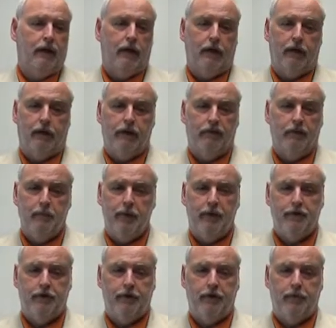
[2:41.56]
uh, even
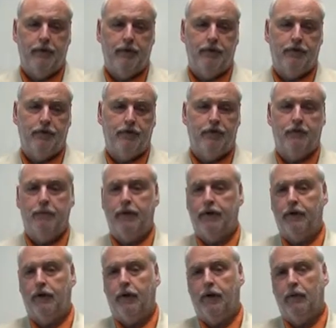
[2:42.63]
major companies such as
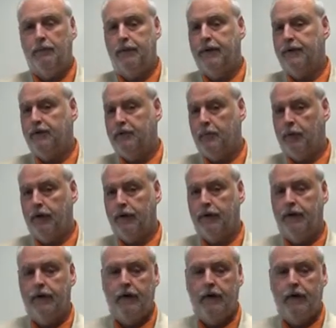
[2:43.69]
Petco and PetSmart